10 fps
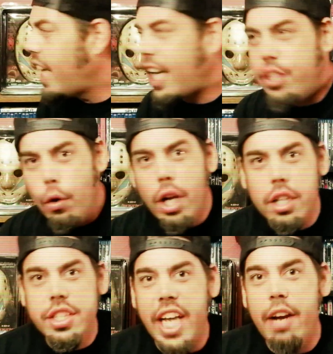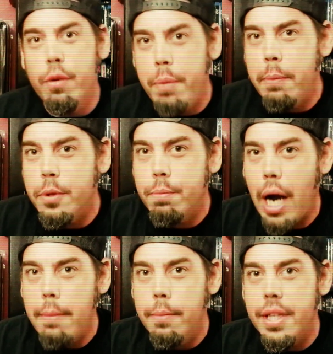and I don't understand what people's
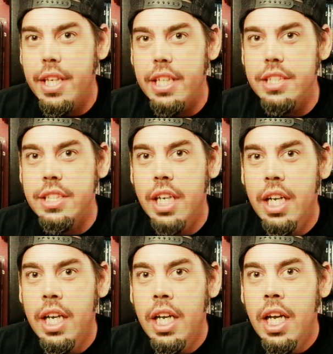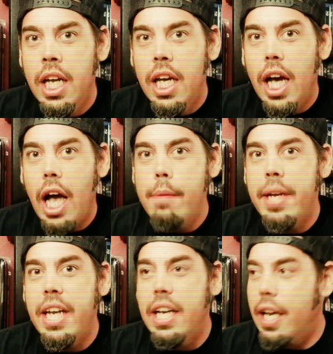problem with it is. I
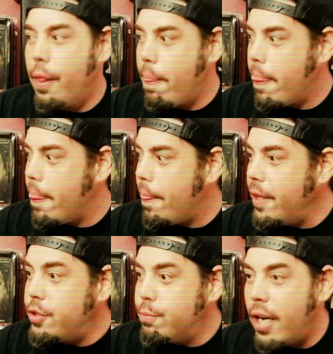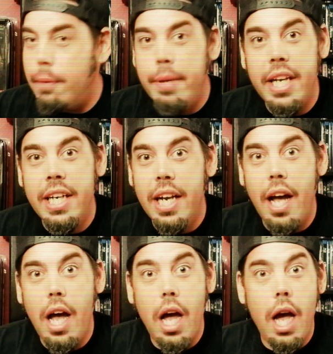mean, this might have been
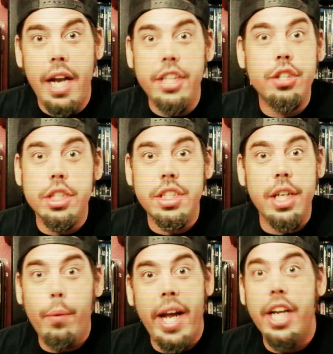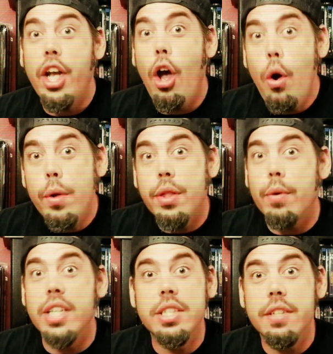an interesting way to go with the
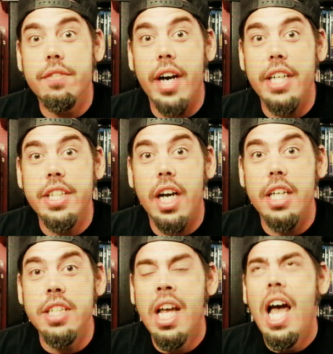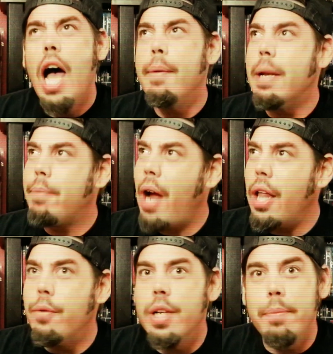rest of the franchise. I mean, it
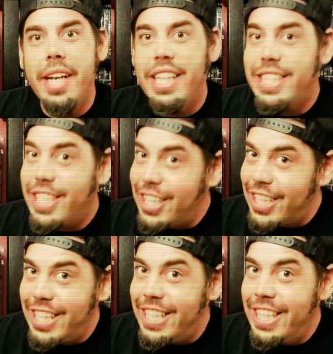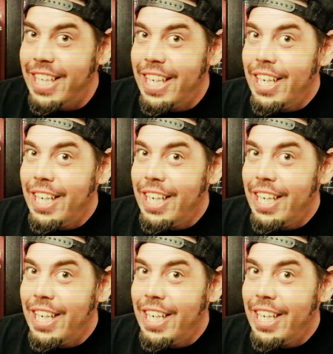probably wouldn't have been as good